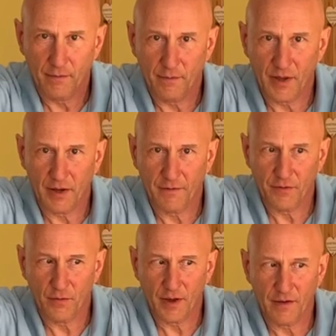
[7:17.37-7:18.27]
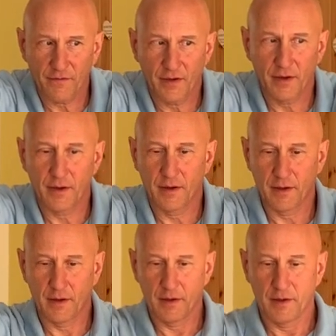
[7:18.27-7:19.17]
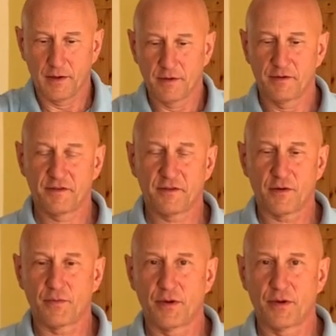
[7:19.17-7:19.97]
middle of the wave, stop.